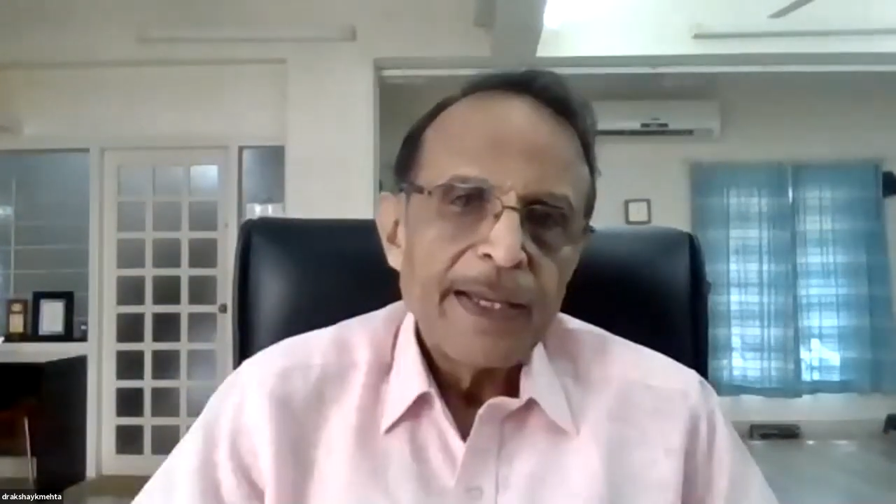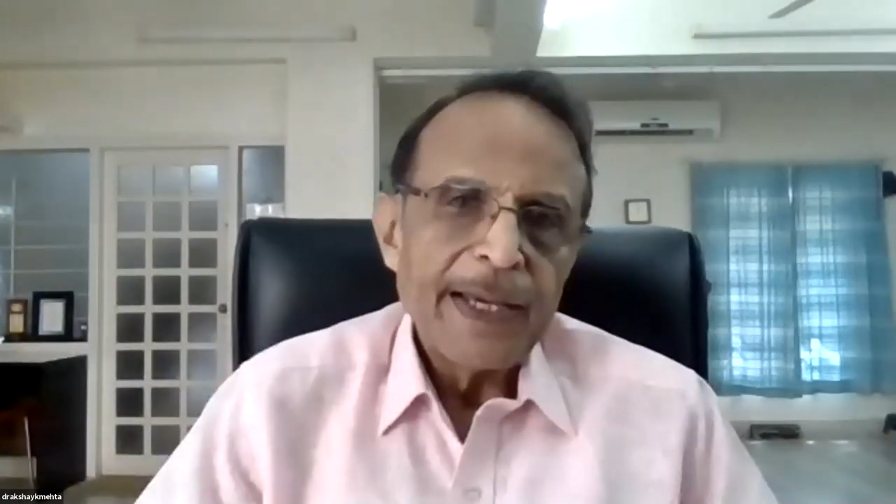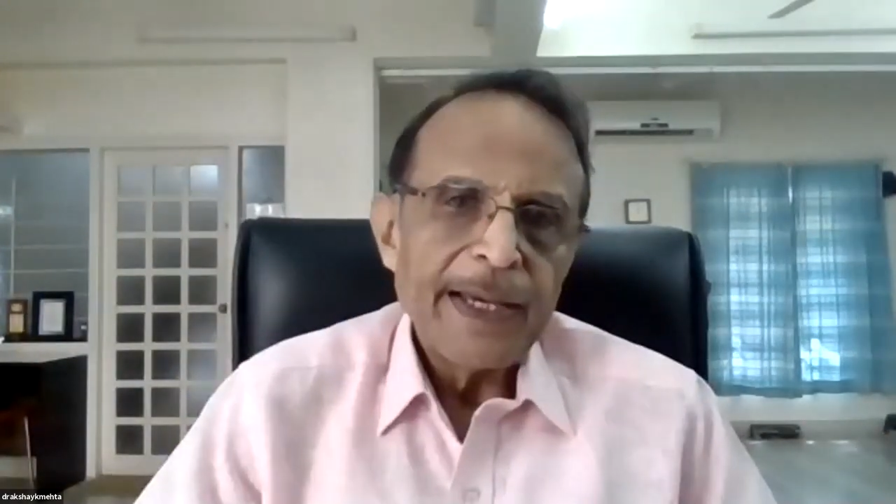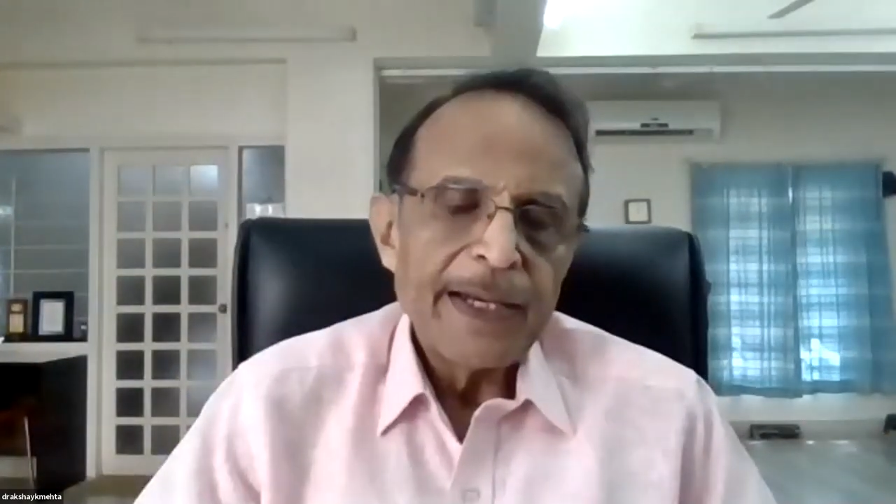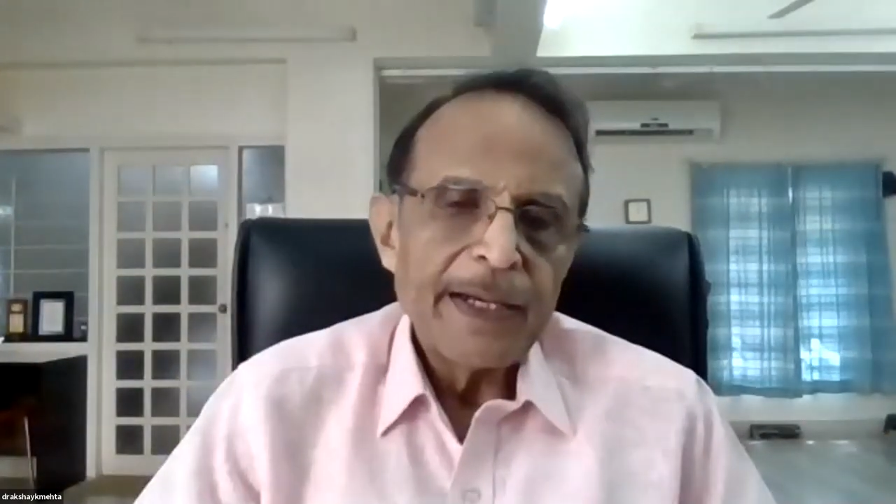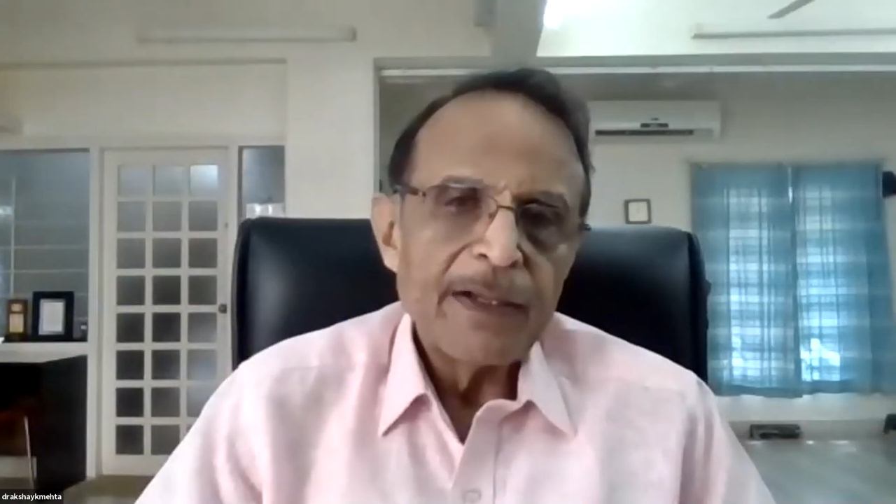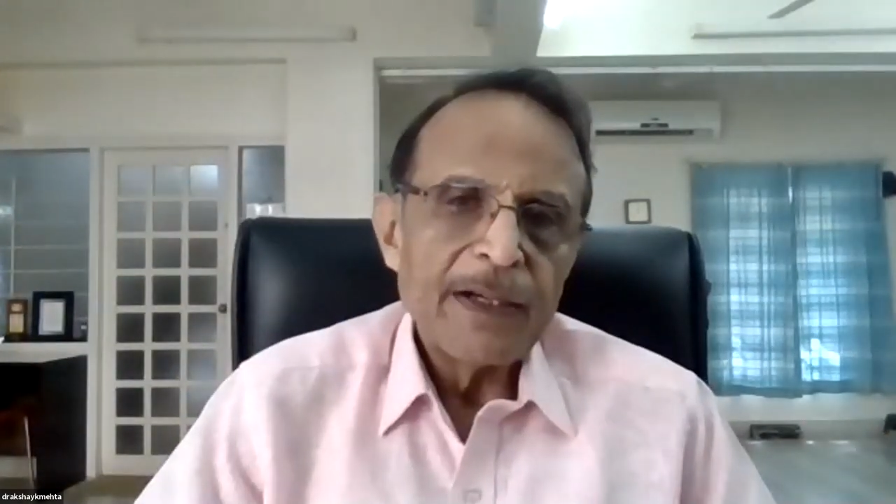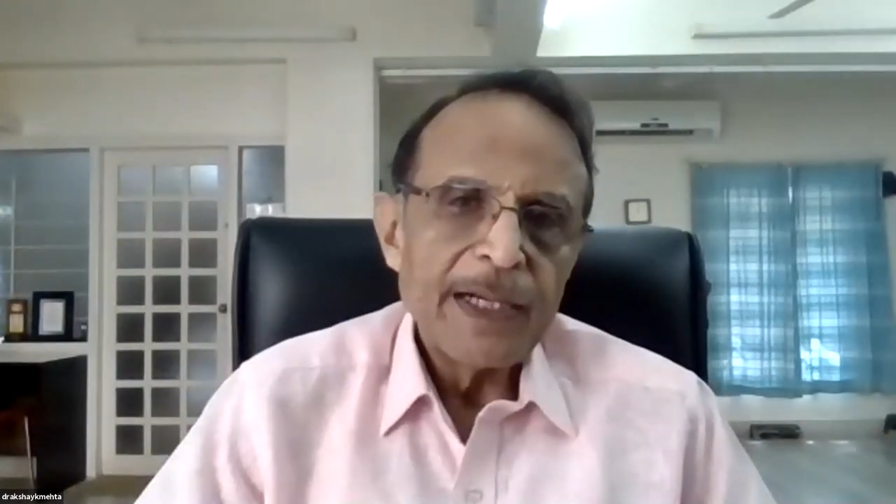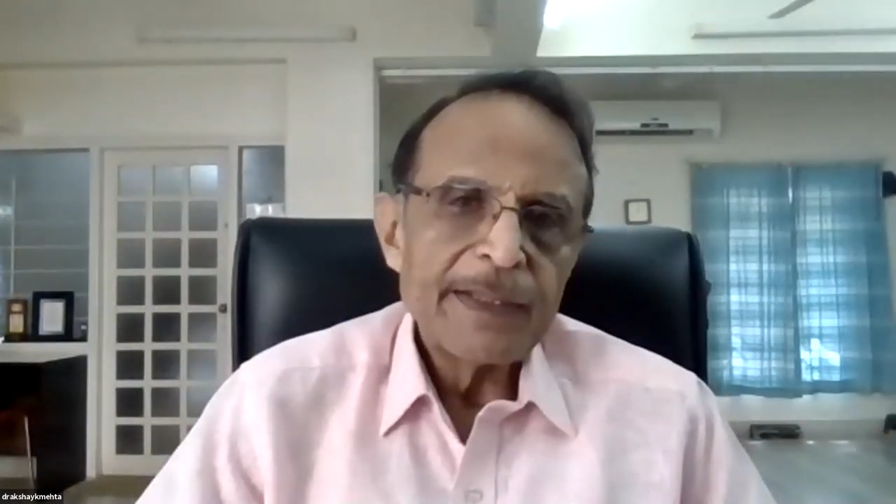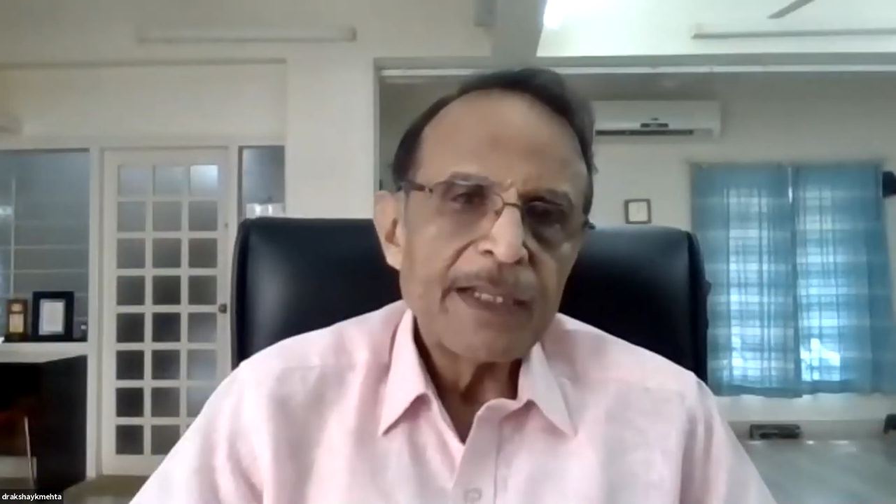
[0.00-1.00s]
And
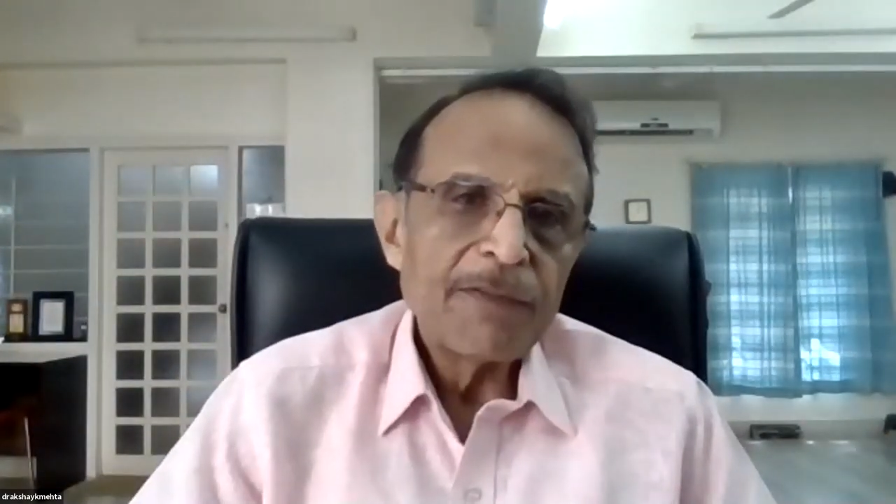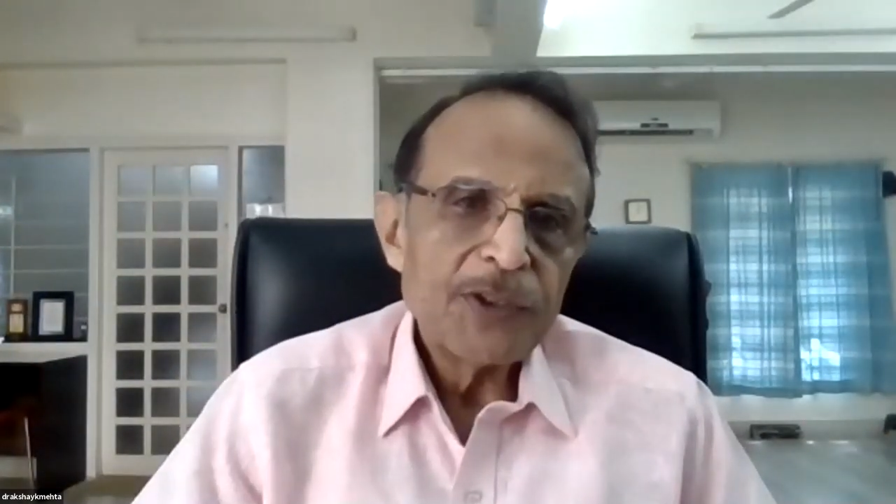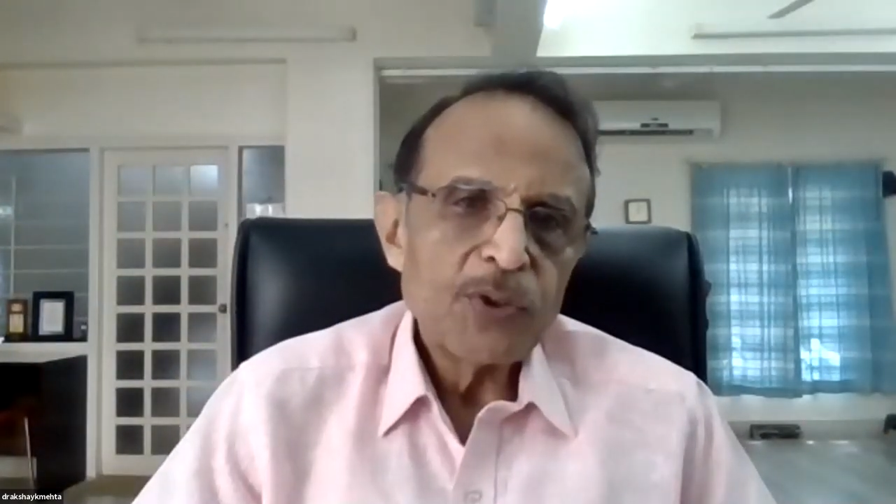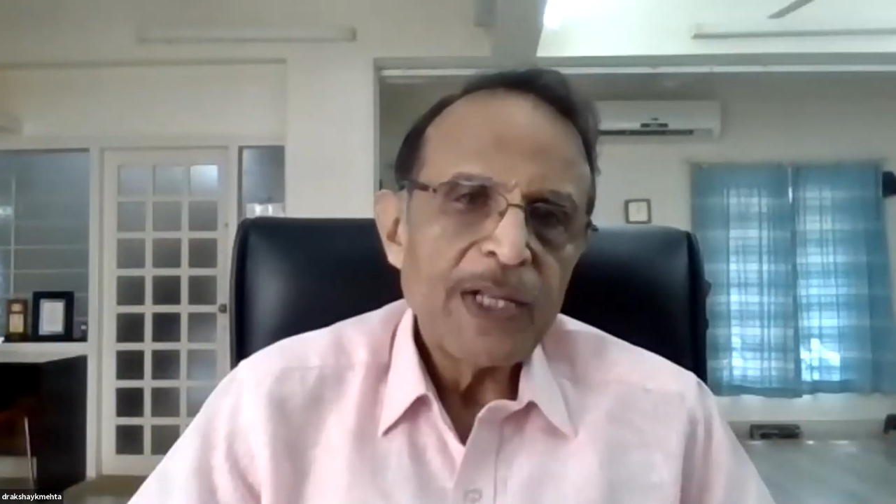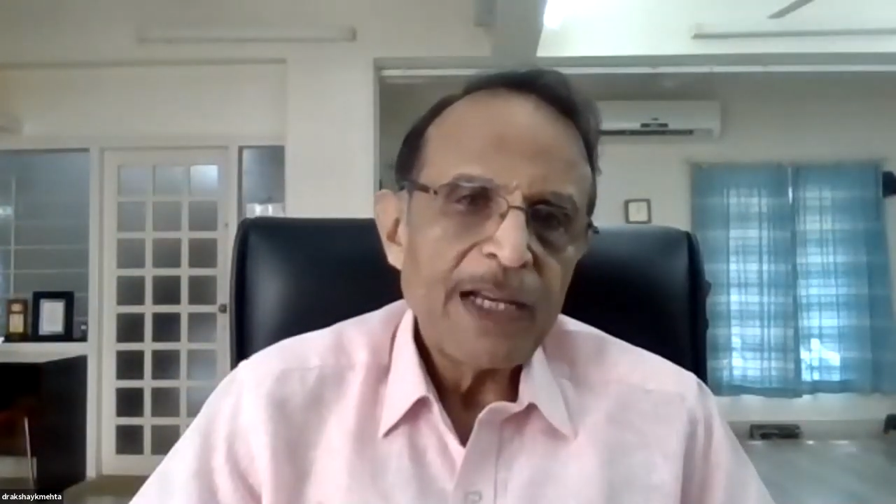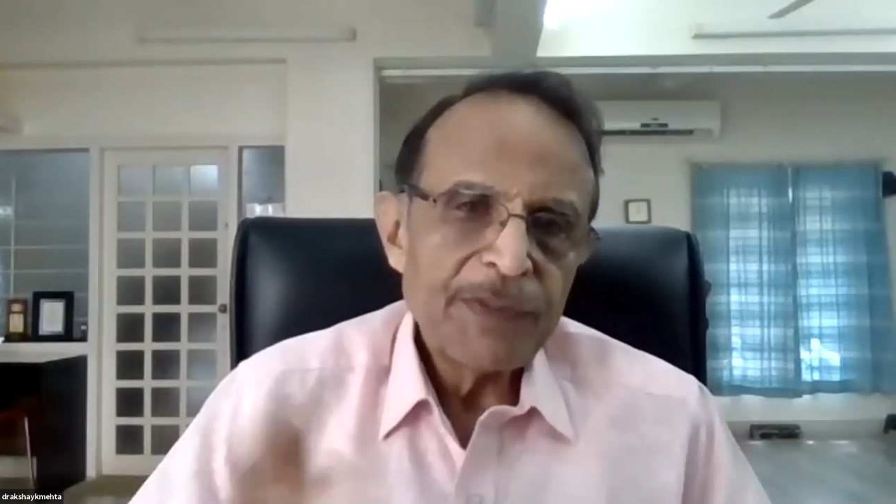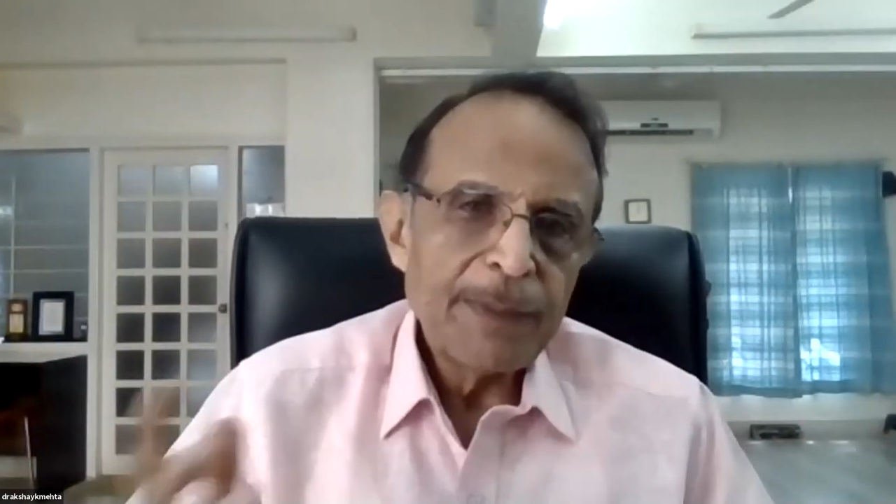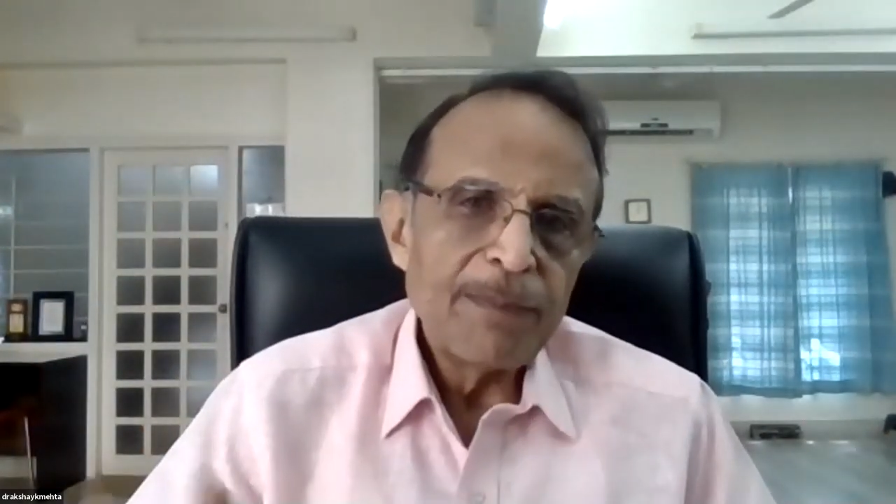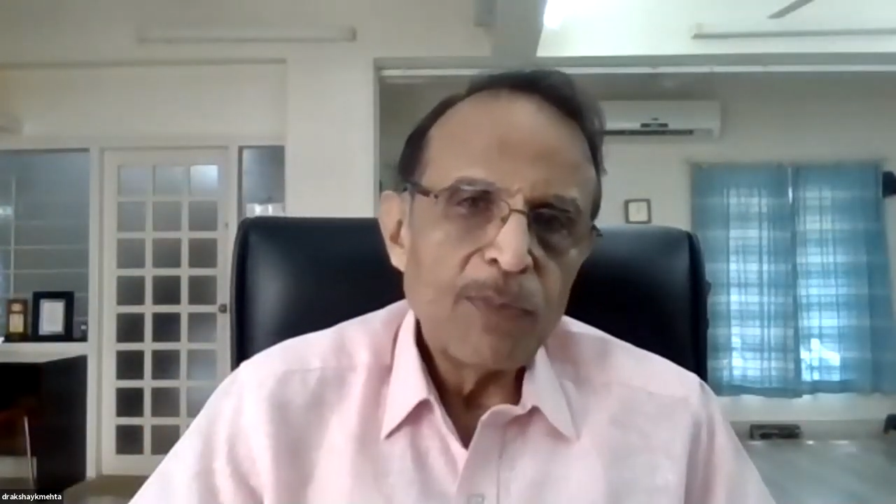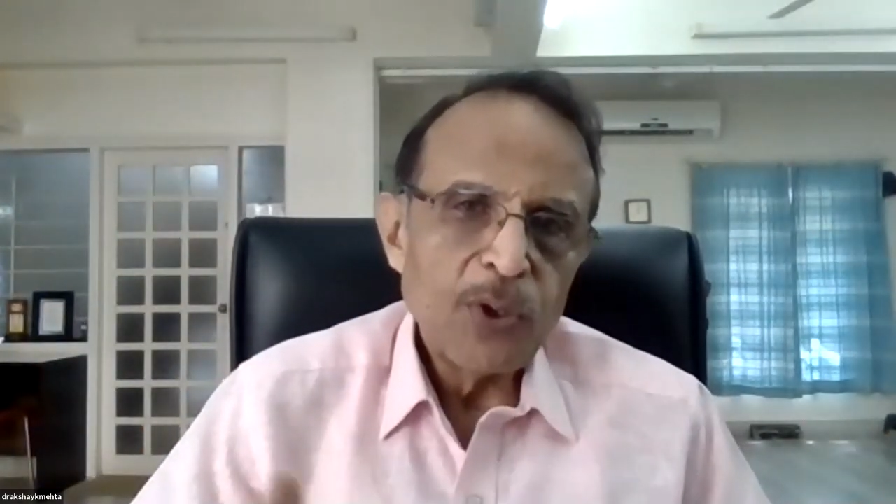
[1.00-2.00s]
I think we should have
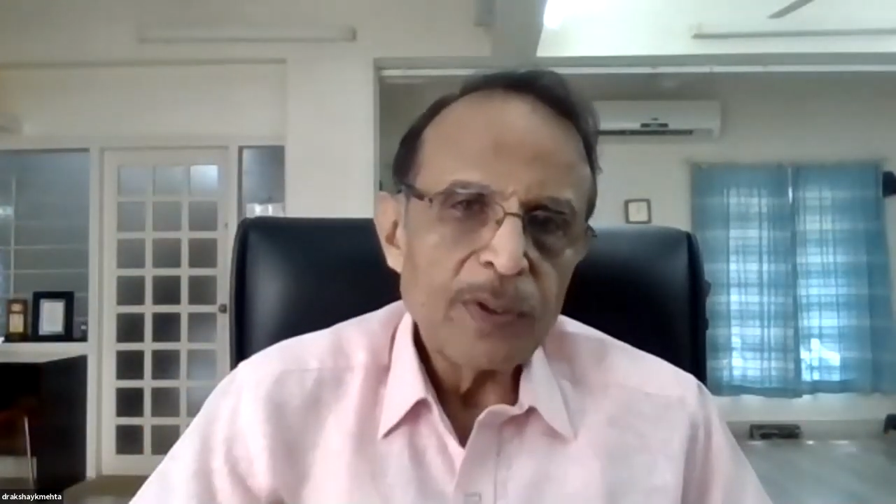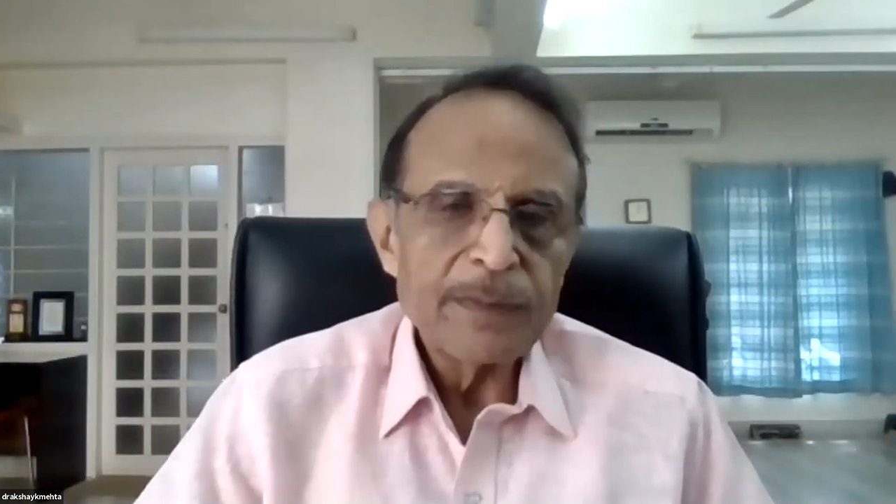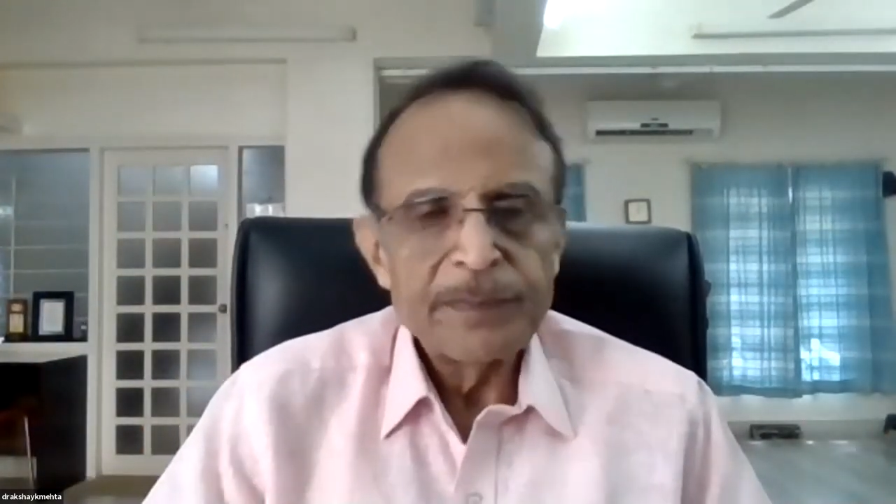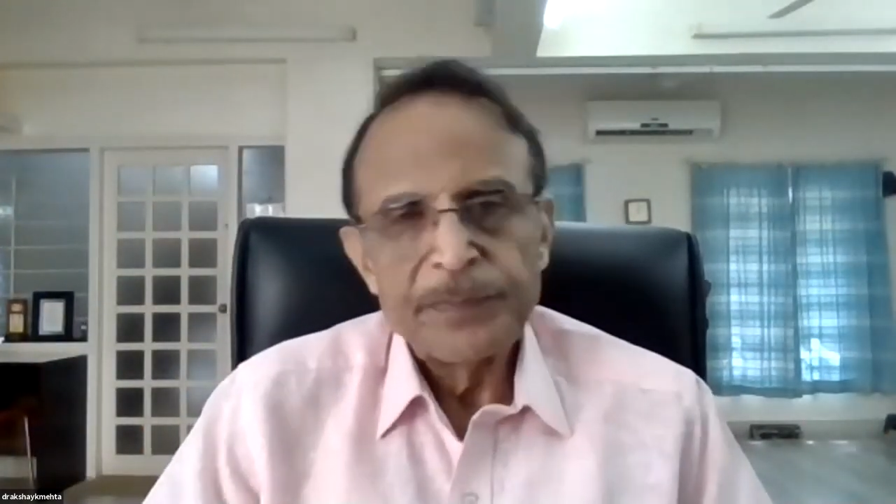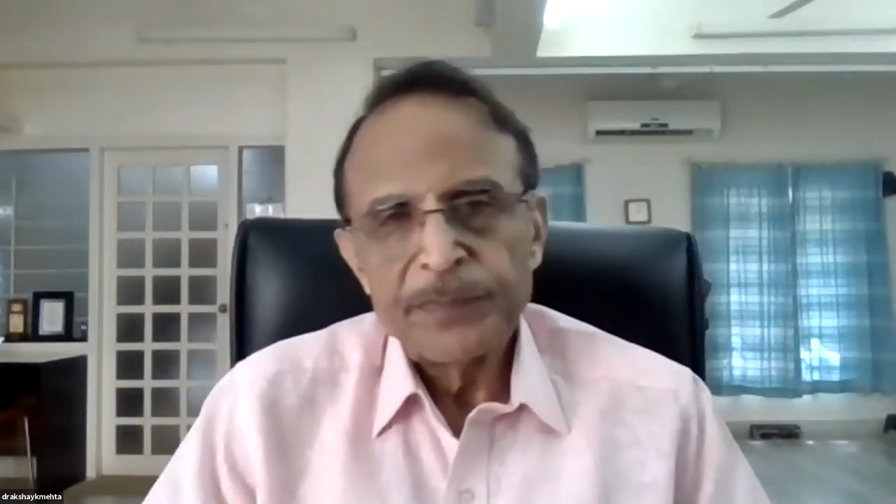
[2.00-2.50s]
them more